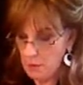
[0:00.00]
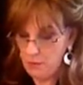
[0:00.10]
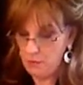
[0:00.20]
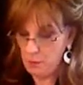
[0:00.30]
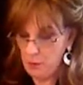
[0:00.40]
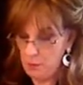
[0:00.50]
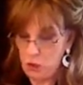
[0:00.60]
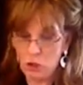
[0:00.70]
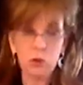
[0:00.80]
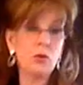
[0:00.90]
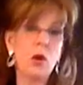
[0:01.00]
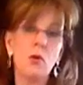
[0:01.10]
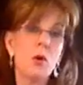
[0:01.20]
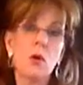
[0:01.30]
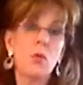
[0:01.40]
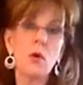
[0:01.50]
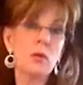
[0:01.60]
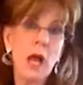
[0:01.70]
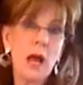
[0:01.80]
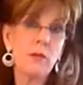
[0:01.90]
But if the people that you know
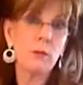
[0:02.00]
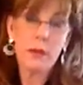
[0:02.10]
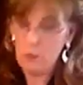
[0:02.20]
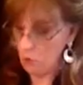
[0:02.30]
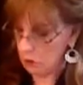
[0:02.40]
won't die from eating